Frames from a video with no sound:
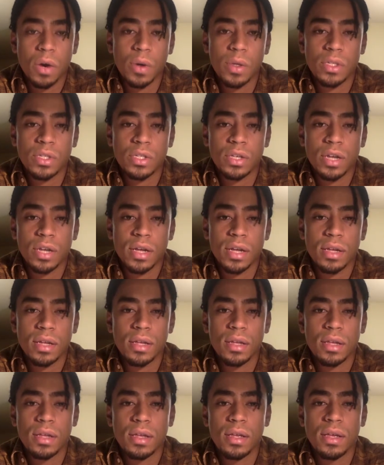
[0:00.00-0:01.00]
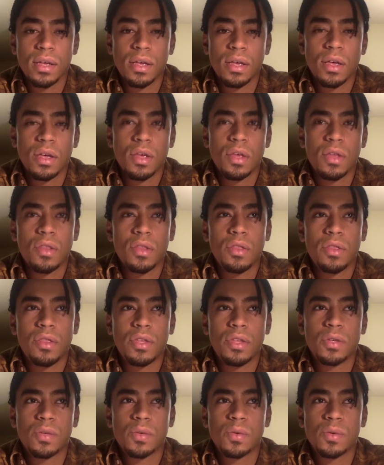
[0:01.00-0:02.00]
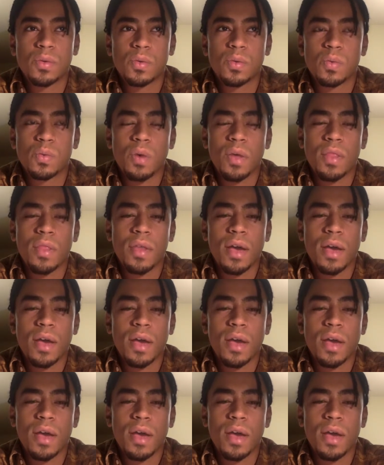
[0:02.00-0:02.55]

questionnaire. This was one